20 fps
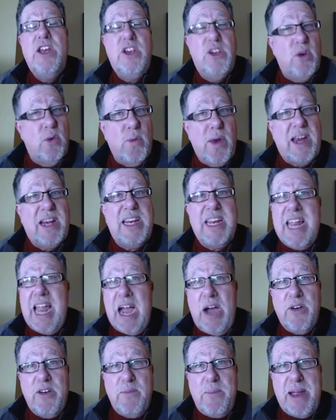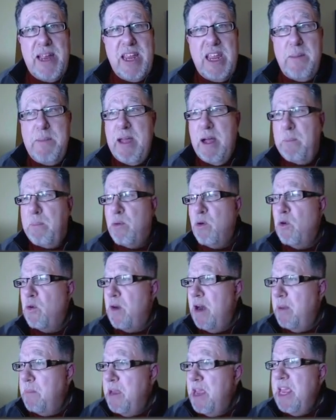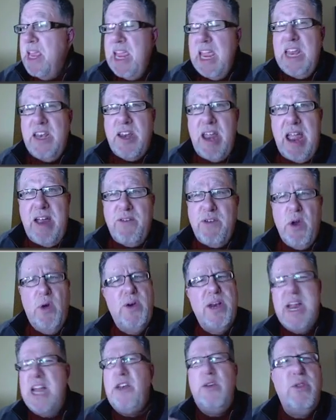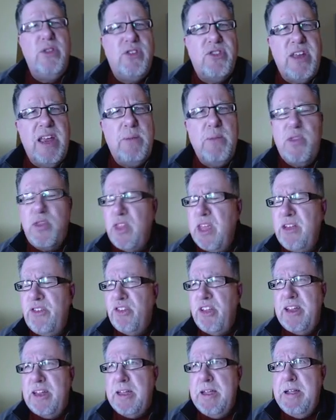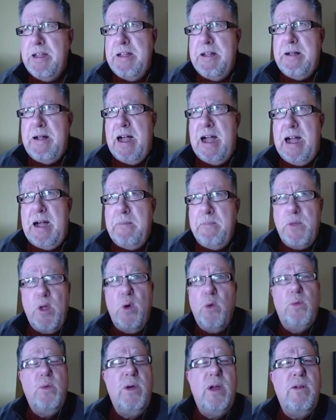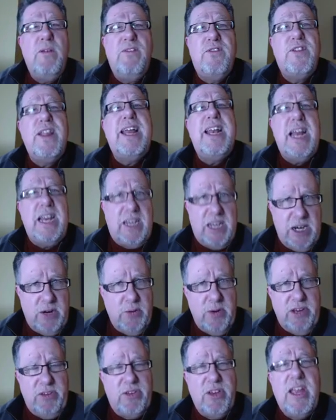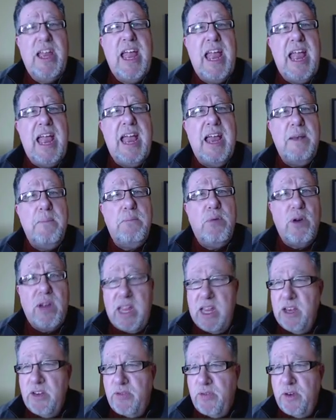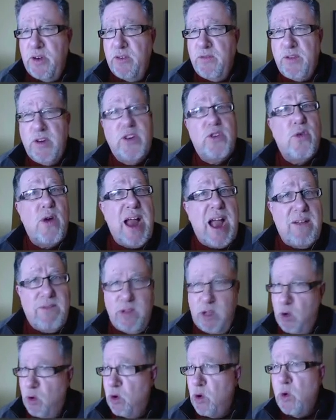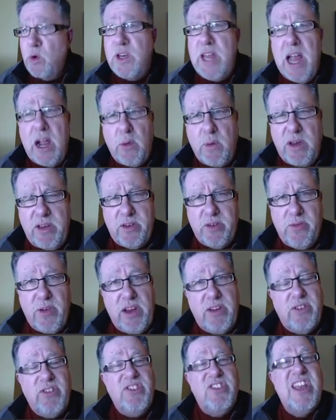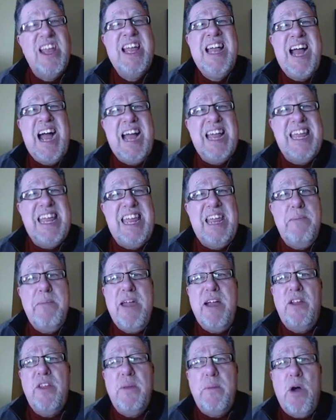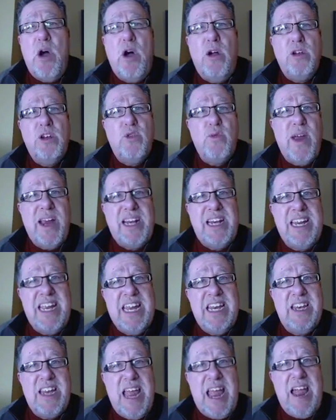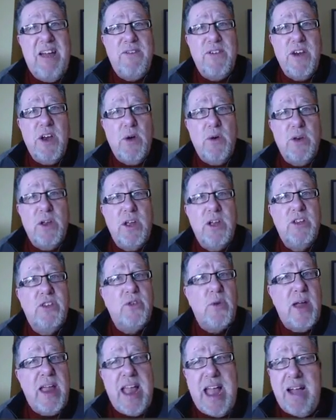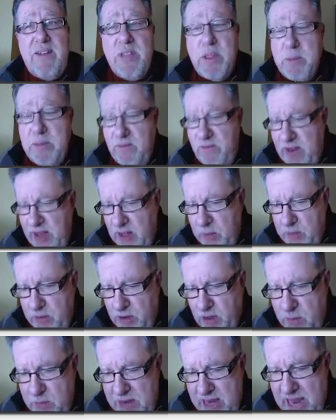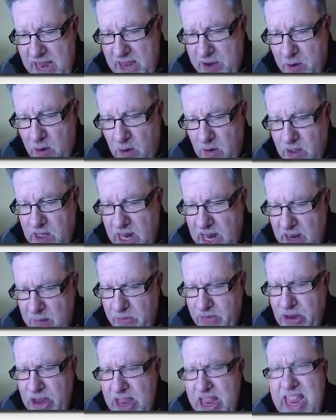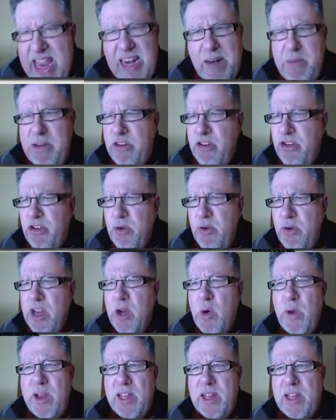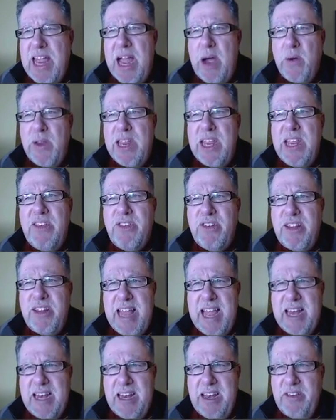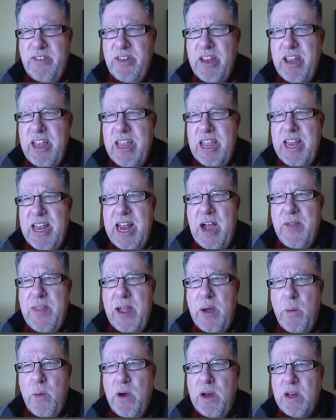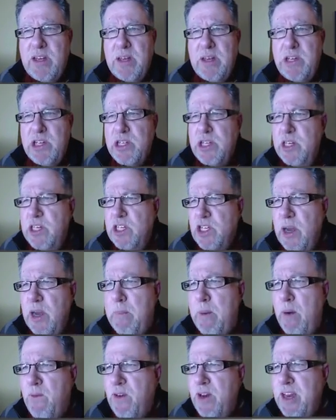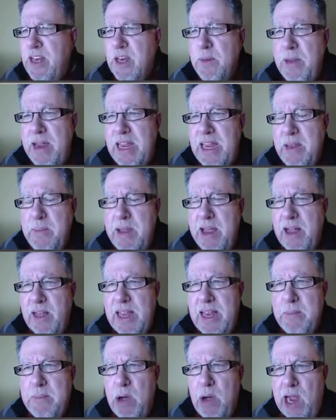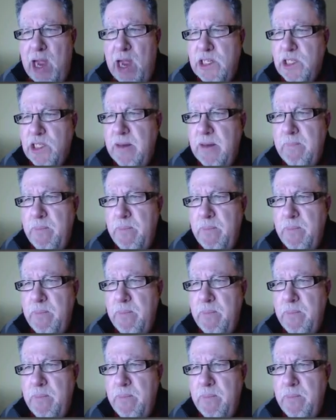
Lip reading: directly out of my email program into Evernote. And I do the same with things like flight itineraries and bookings for travel or hotel reservations. I email them all directly into Evernote, so I have them available to me at all times. And let me just show you quickly how easy that is and how that works. I'm just going to jump over into my email inbox.